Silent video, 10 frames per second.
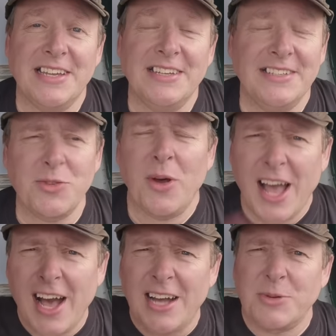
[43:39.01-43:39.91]
It's
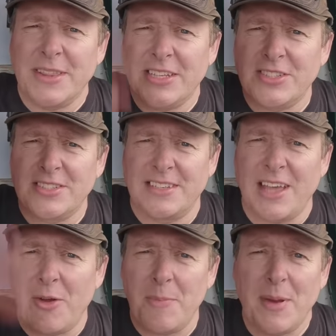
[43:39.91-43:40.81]
quite hard when they're just
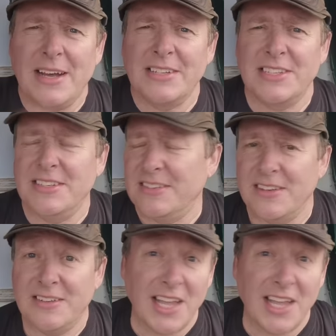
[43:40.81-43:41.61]
going past and